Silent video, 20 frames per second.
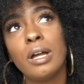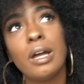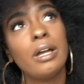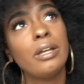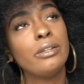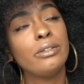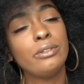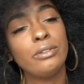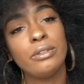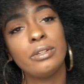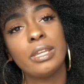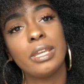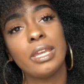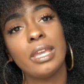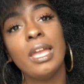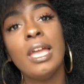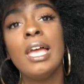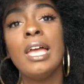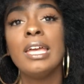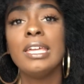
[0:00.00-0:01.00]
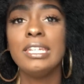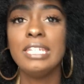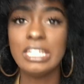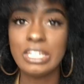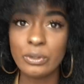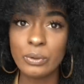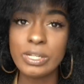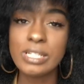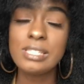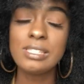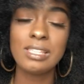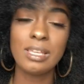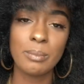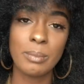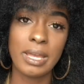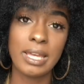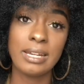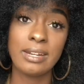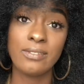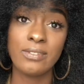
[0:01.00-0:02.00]
How you do that? Decrease the
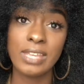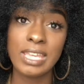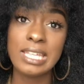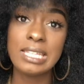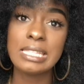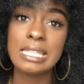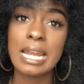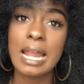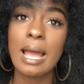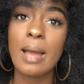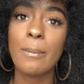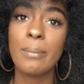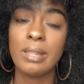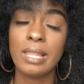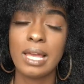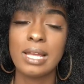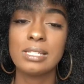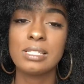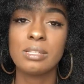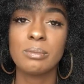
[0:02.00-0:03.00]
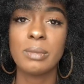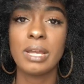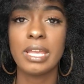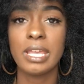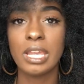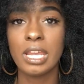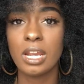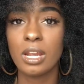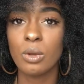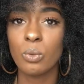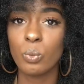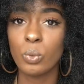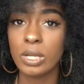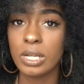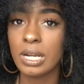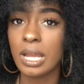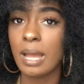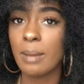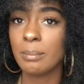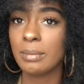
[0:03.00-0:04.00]
amount of heat that I apply to my hair
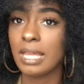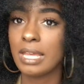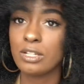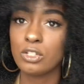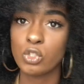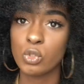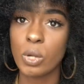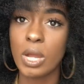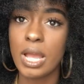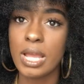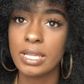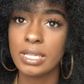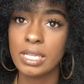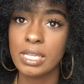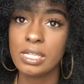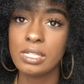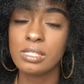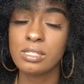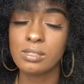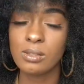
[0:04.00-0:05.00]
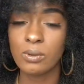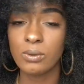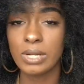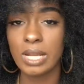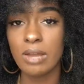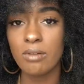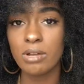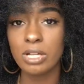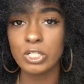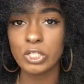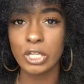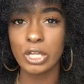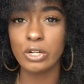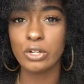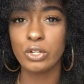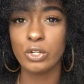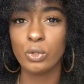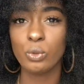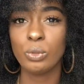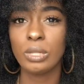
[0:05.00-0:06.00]
when I'm like drying it. So now I try to
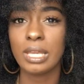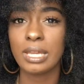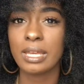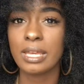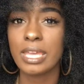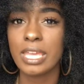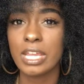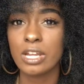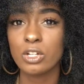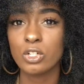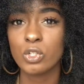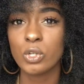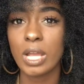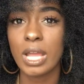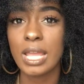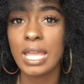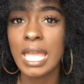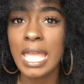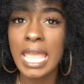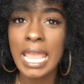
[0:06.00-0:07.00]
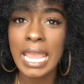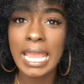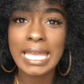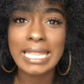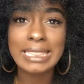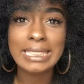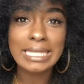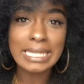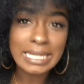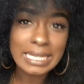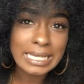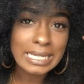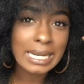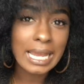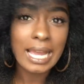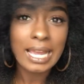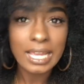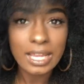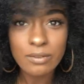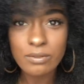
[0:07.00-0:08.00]
do like an air dry, and then
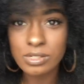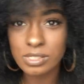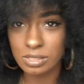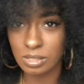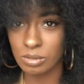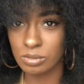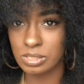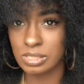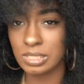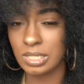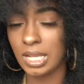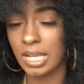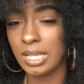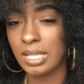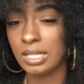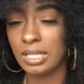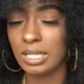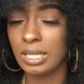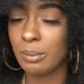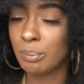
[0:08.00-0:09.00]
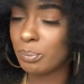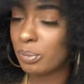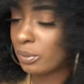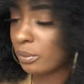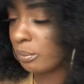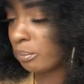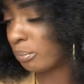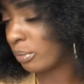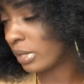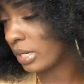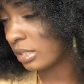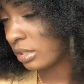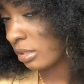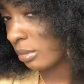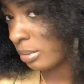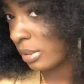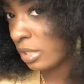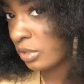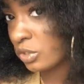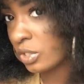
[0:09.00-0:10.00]
I ever so slightly bring the
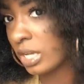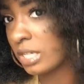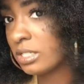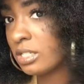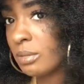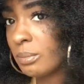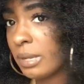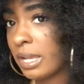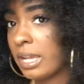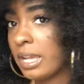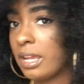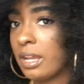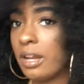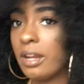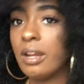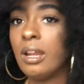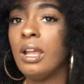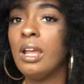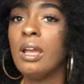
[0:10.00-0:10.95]
blow dry to my hair.